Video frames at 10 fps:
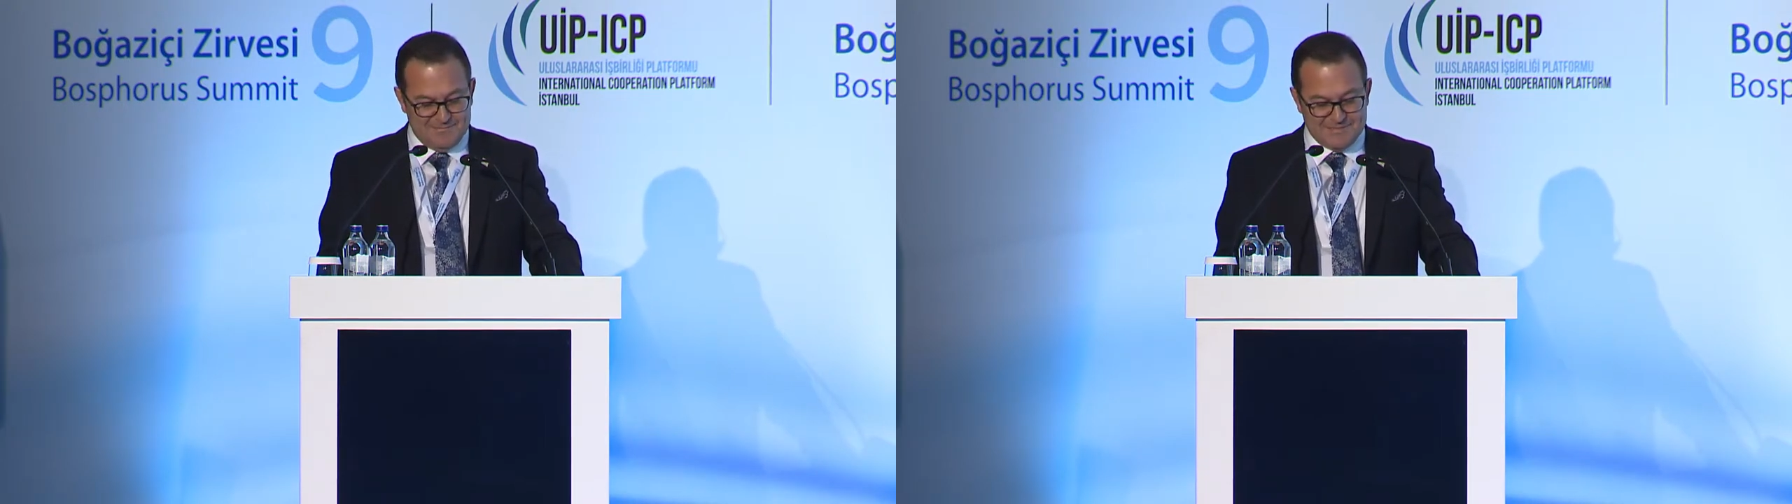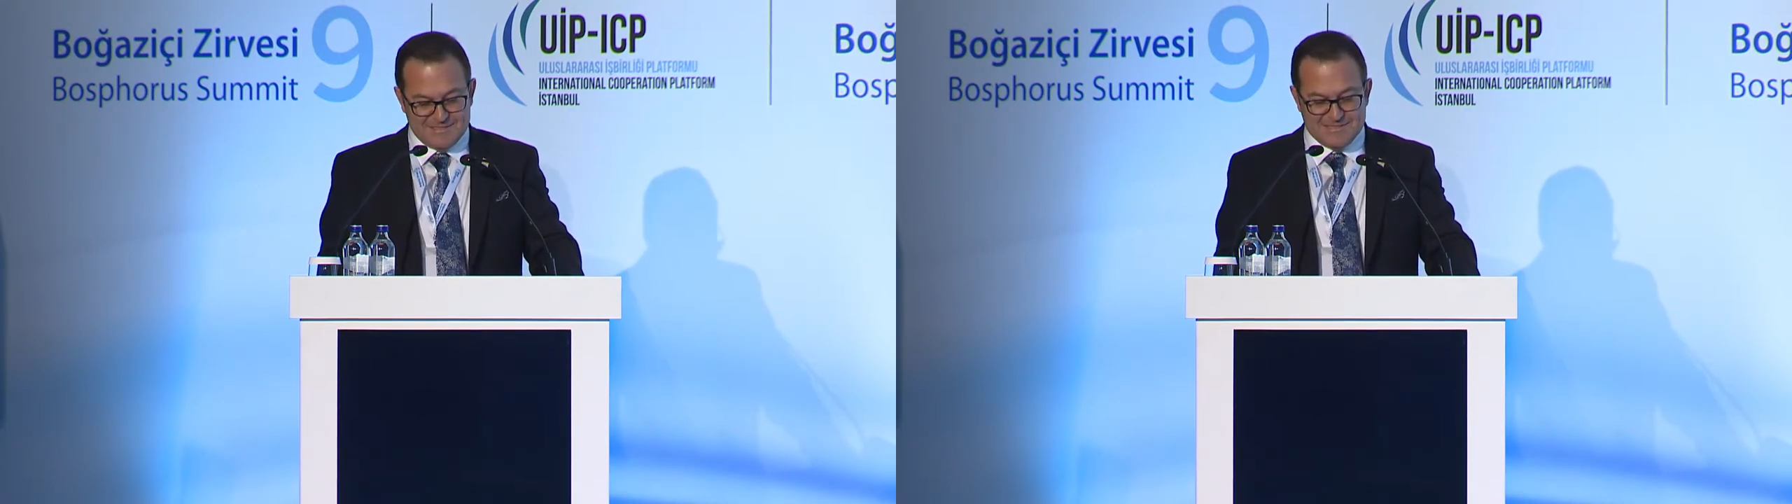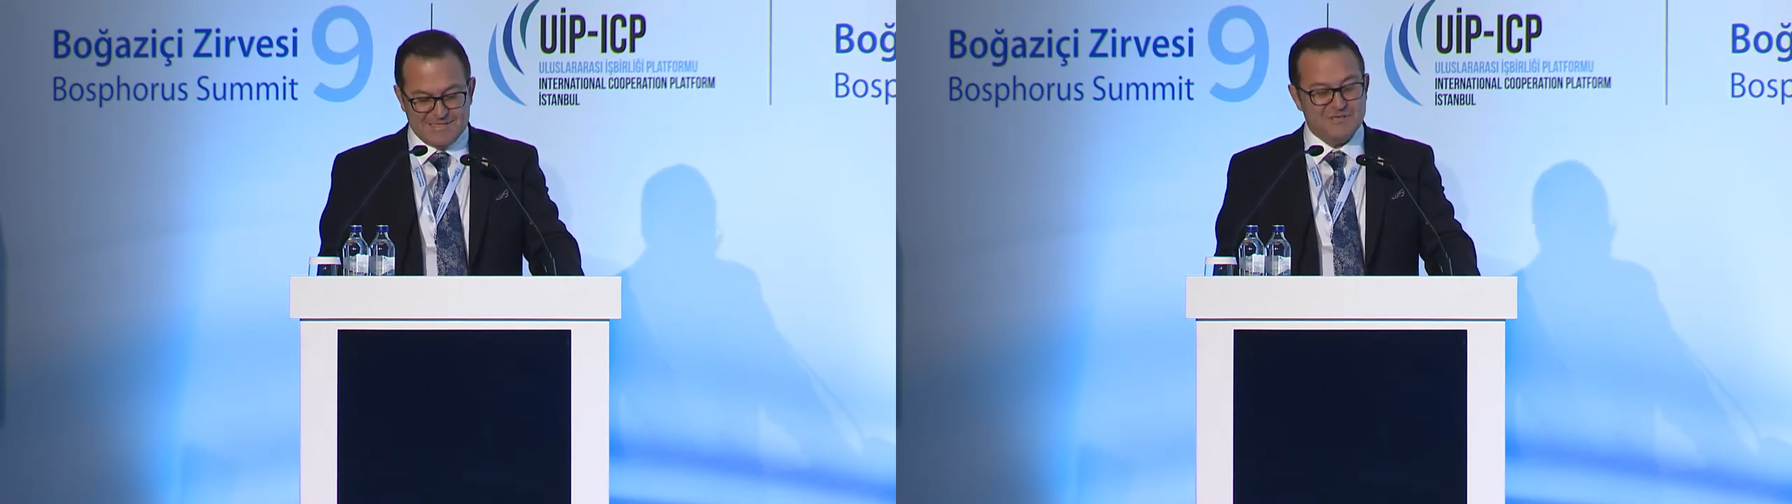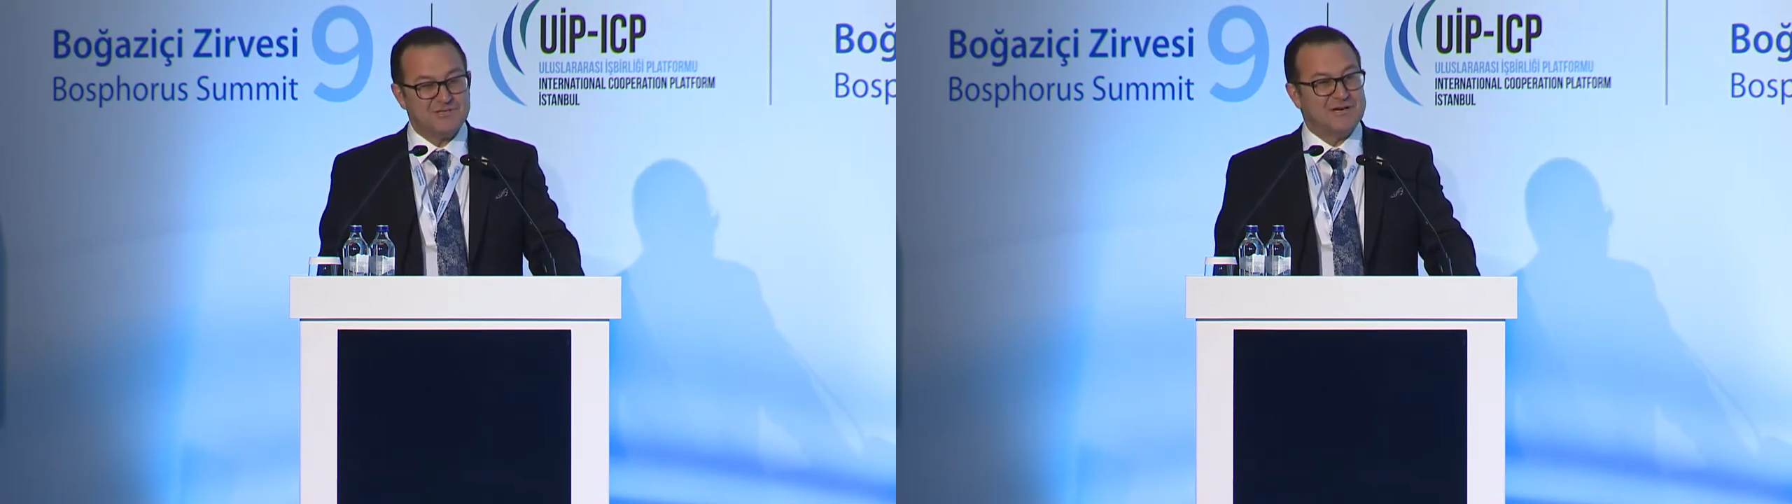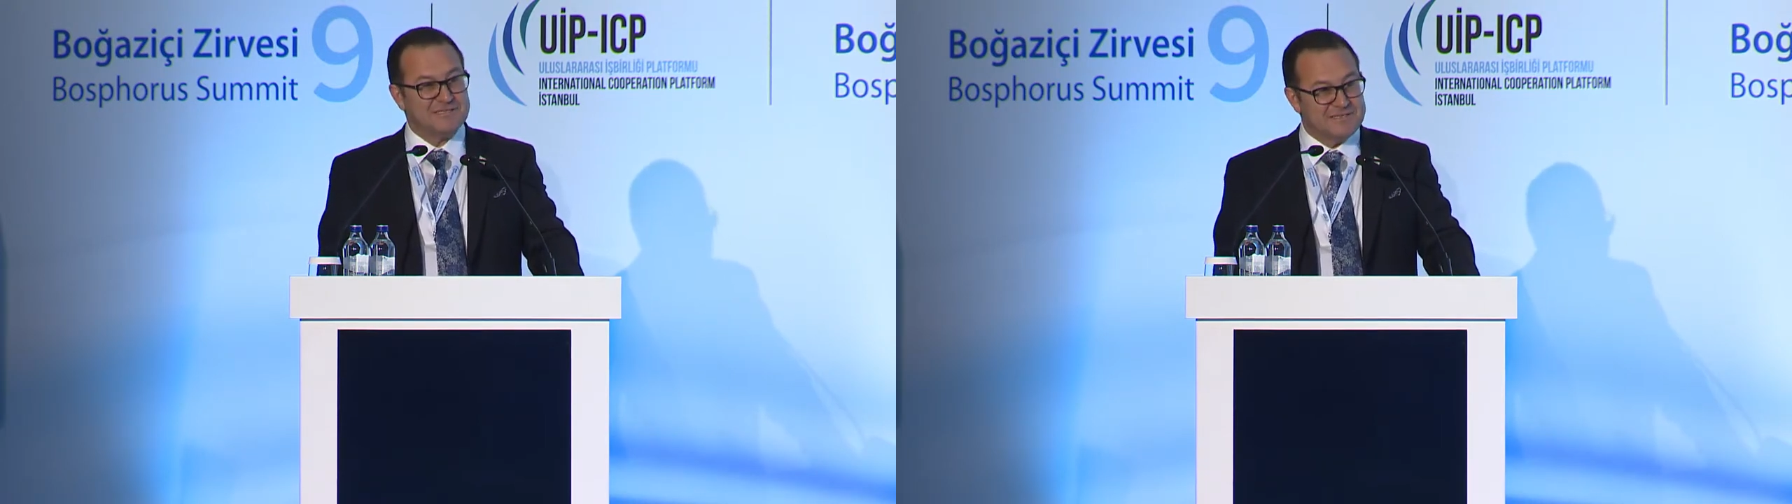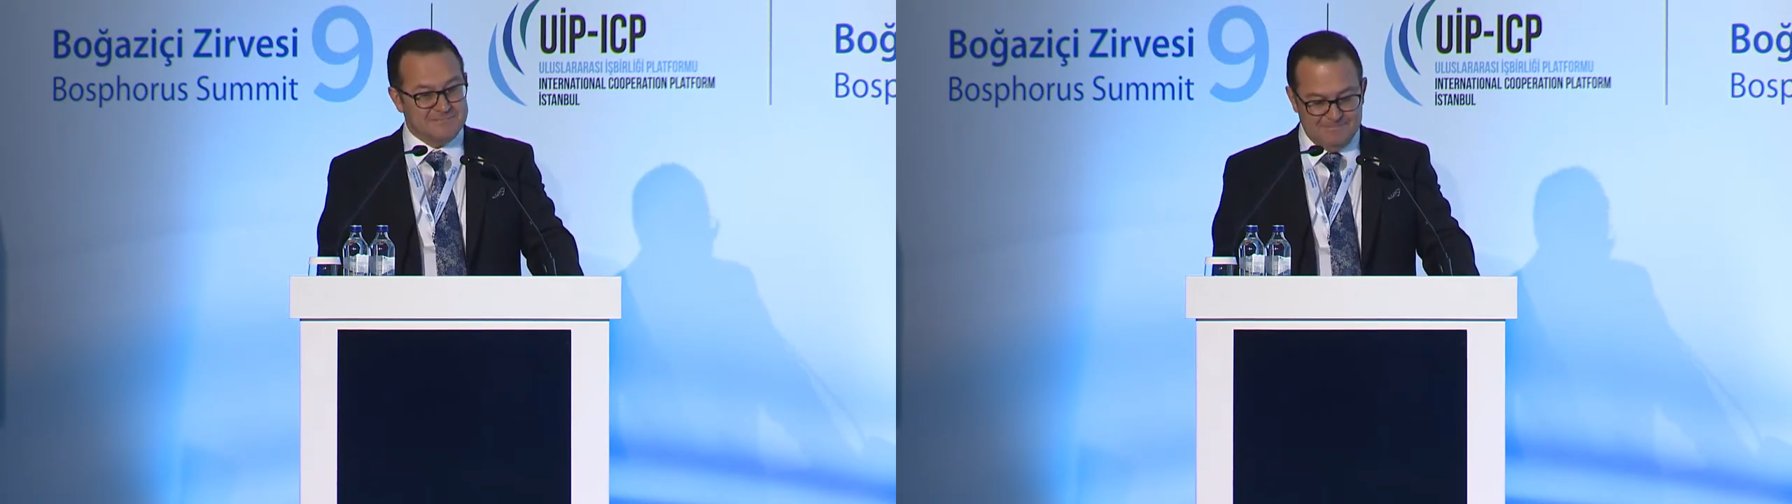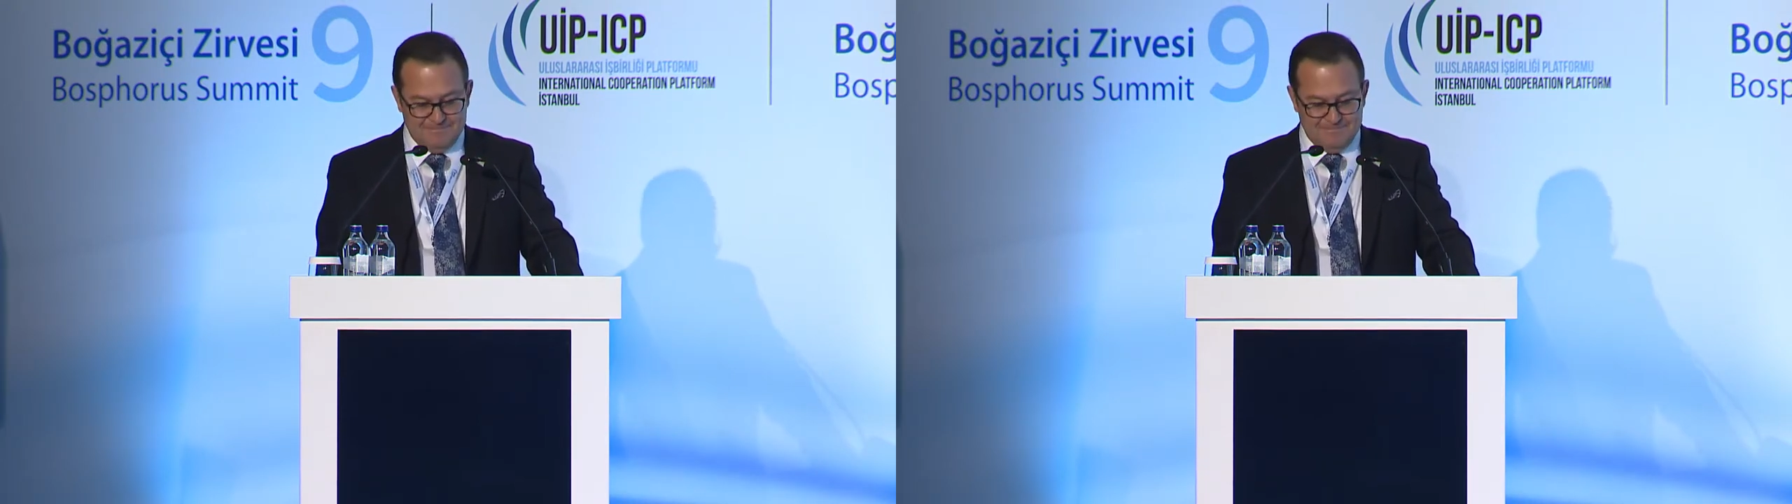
sizleri şahsım